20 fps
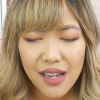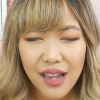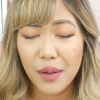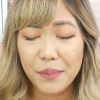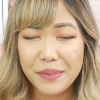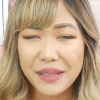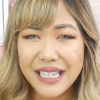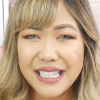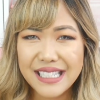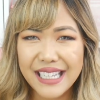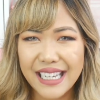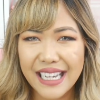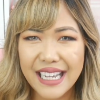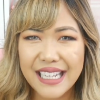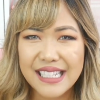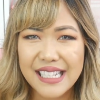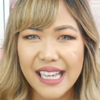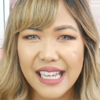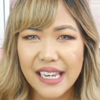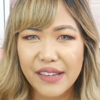Please, like I
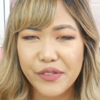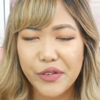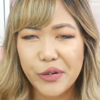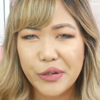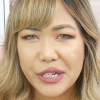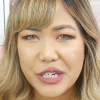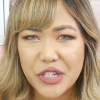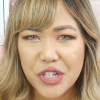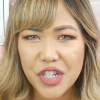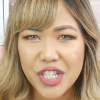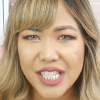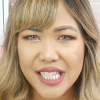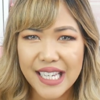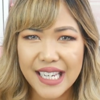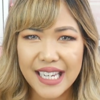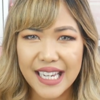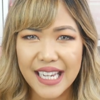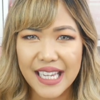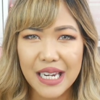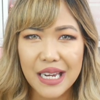said, if you are interested
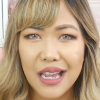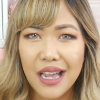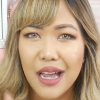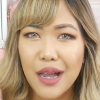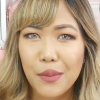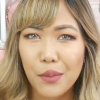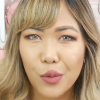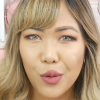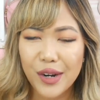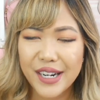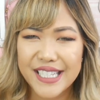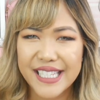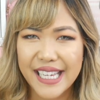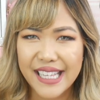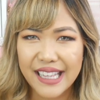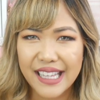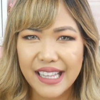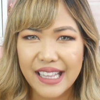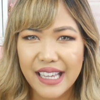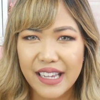in more
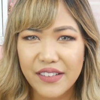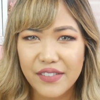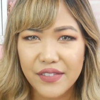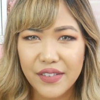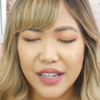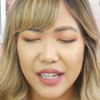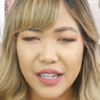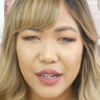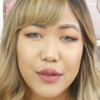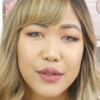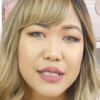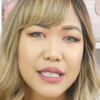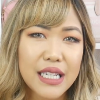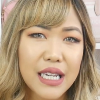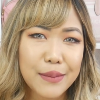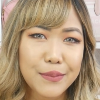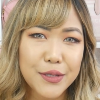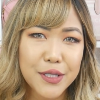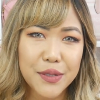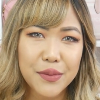daily life videos that
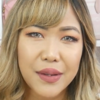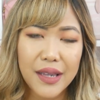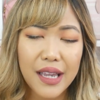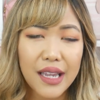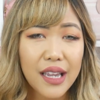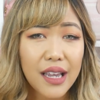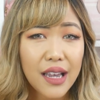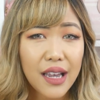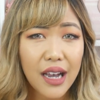I'm doing,